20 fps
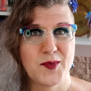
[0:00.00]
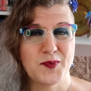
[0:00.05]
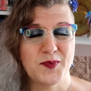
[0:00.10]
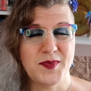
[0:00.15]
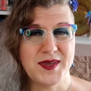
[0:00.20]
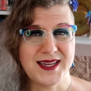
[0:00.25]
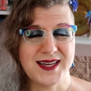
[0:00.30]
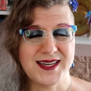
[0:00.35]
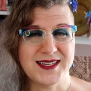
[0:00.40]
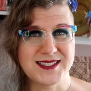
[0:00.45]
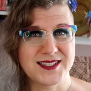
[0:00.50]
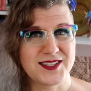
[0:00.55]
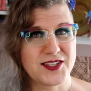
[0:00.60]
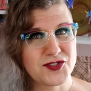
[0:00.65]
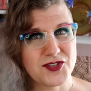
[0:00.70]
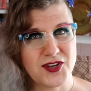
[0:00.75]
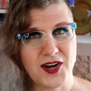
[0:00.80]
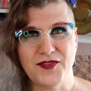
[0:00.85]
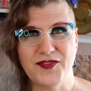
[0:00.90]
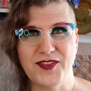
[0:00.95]
because
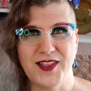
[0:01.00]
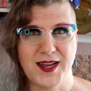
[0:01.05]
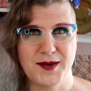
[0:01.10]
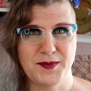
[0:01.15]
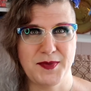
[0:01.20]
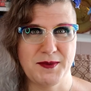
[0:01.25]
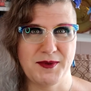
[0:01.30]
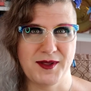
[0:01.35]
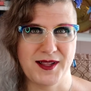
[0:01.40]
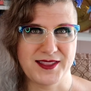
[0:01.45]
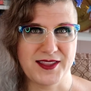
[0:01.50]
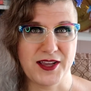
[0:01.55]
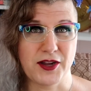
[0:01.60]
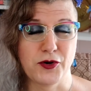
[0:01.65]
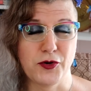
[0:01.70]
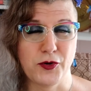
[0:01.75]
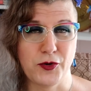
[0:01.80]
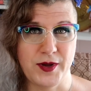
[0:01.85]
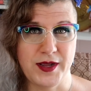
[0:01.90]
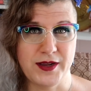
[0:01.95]
there's an awful lot of people out there
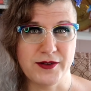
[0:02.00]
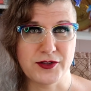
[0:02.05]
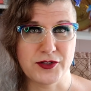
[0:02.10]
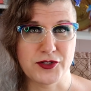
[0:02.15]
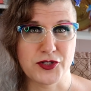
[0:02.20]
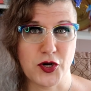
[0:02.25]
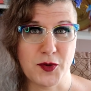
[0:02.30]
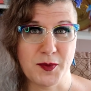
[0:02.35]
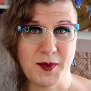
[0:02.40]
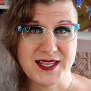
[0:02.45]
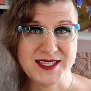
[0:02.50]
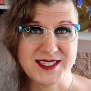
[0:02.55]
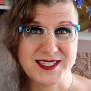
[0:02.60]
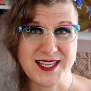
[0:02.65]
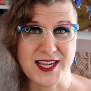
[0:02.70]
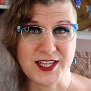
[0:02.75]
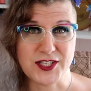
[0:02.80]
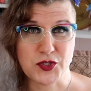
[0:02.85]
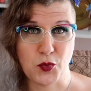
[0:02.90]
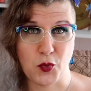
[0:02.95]
who hear the term
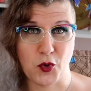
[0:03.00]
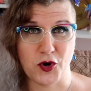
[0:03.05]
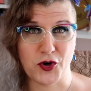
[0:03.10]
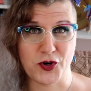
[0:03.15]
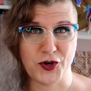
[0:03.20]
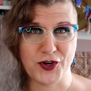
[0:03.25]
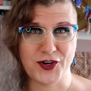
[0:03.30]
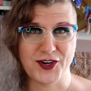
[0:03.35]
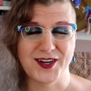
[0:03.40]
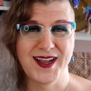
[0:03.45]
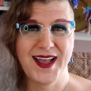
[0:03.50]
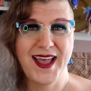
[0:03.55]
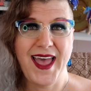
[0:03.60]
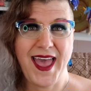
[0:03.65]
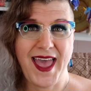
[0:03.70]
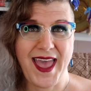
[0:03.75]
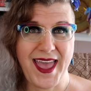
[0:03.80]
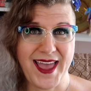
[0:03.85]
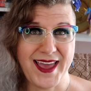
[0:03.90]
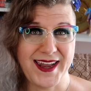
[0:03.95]
sex worker
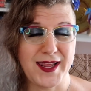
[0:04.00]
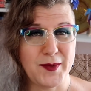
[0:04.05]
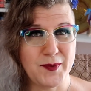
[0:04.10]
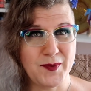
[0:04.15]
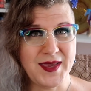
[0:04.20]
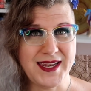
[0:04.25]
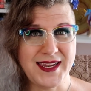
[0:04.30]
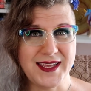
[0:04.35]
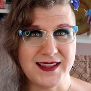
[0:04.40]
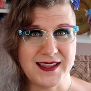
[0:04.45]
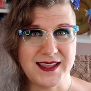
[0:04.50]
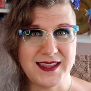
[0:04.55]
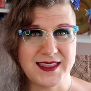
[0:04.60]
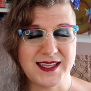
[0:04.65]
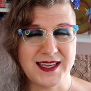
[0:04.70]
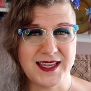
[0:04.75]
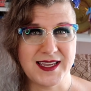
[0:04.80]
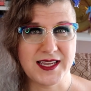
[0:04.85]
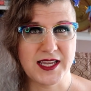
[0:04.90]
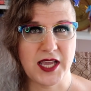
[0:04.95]
and immediately
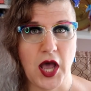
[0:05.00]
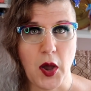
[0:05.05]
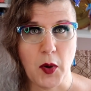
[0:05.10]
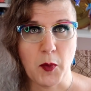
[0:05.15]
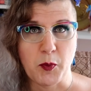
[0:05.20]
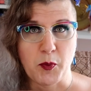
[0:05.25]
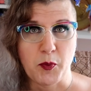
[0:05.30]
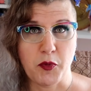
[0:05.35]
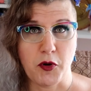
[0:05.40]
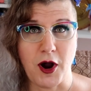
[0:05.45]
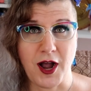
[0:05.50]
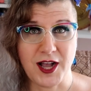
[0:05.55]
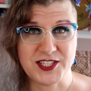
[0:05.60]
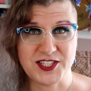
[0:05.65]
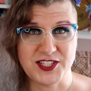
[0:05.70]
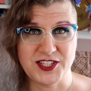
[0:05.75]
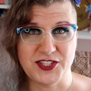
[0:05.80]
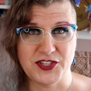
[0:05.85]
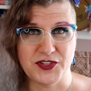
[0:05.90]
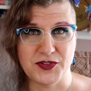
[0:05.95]
think
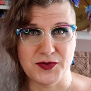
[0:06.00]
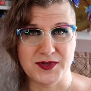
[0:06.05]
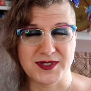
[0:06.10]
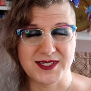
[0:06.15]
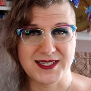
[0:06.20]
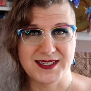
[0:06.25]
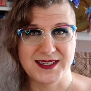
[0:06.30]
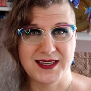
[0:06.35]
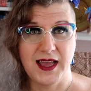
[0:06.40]
prostitute.